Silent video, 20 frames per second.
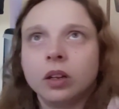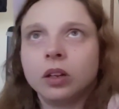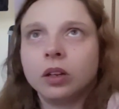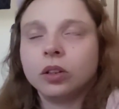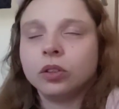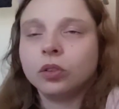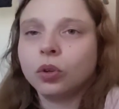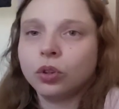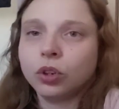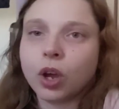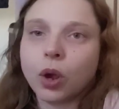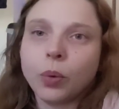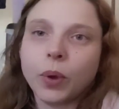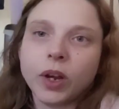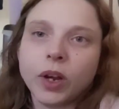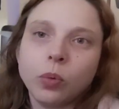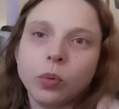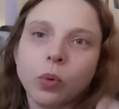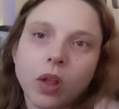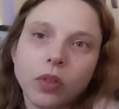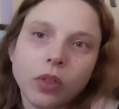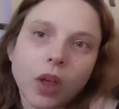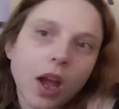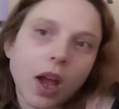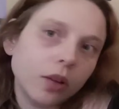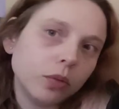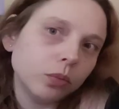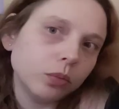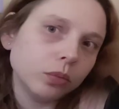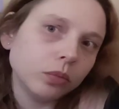or know anyone that
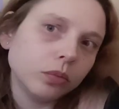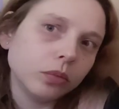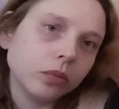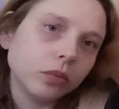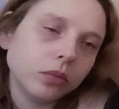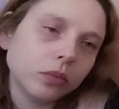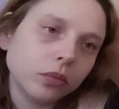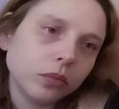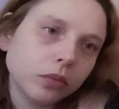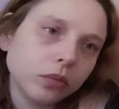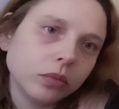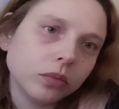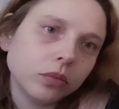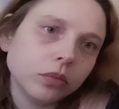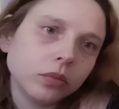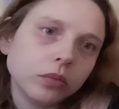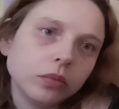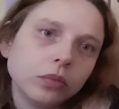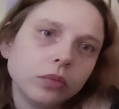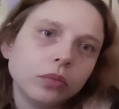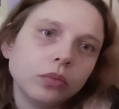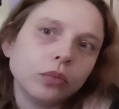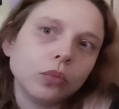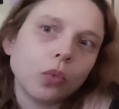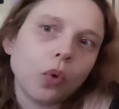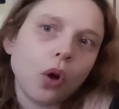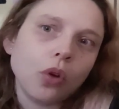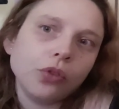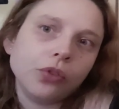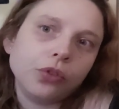
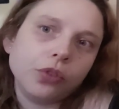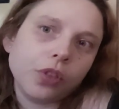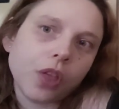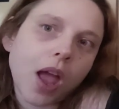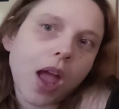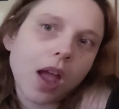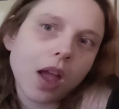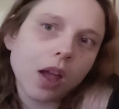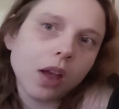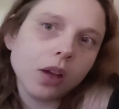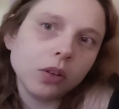was there,